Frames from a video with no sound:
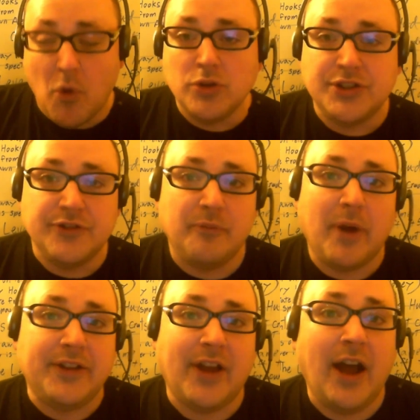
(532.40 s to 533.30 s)
Most of
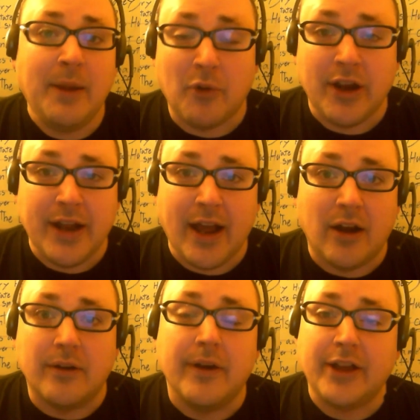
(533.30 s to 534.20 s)
my time right
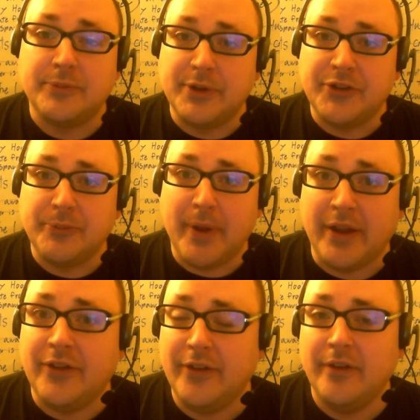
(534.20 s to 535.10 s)
now has been
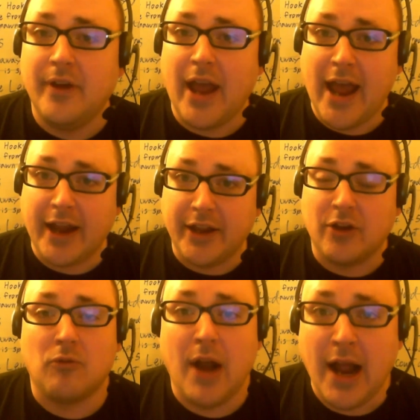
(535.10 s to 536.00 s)
spent
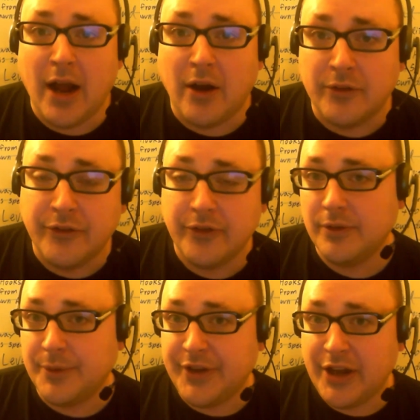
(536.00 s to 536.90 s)
hacking around
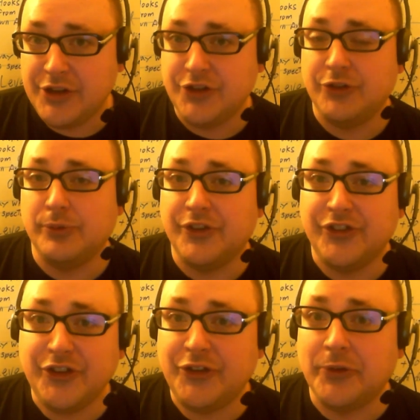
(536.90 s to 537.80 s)
limitations with the
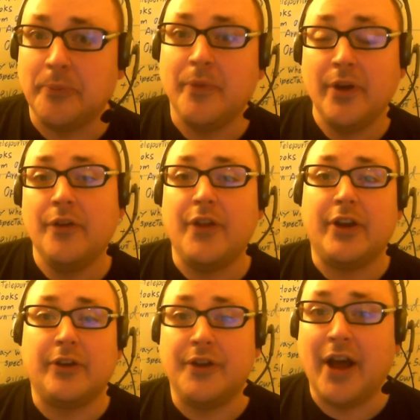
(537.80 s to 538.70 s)
system
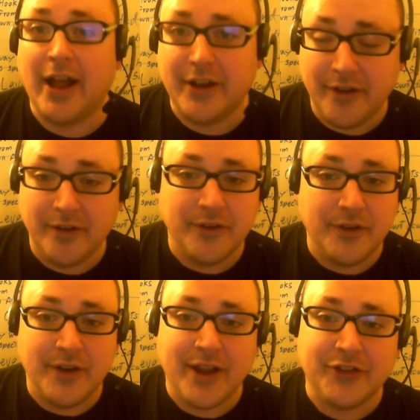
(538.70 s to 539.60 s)
that are not
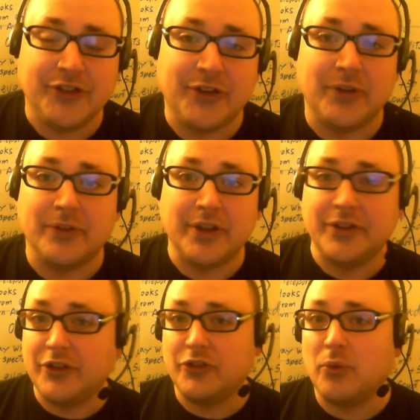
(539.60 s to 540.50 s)
necessarily,
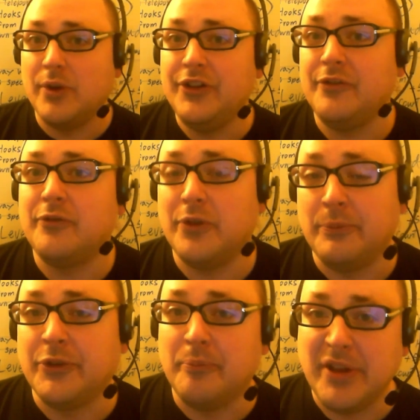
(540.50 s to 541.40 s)
there's no reason for them
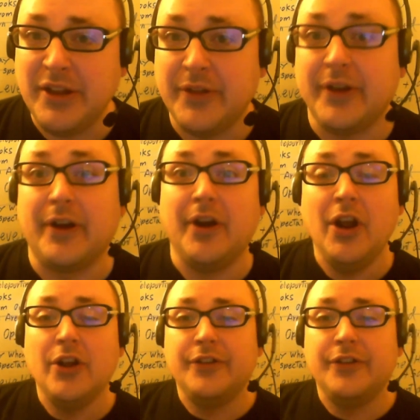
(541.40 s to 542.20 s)
to be there.